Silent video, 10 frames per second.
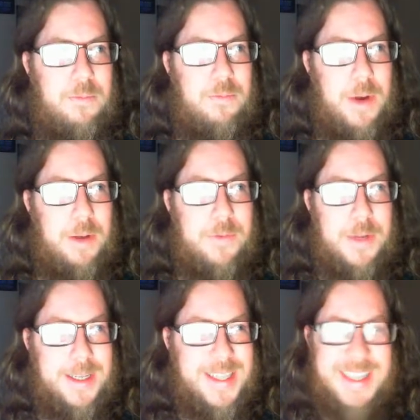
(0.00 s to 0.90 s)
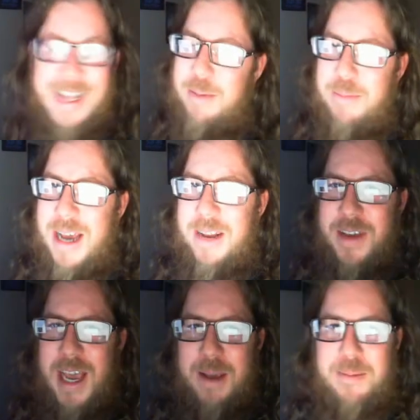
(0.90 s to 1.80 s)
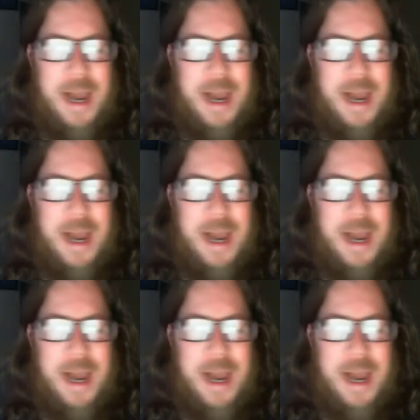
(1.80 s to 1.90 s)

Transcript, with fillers: Rift isn't that bad of game.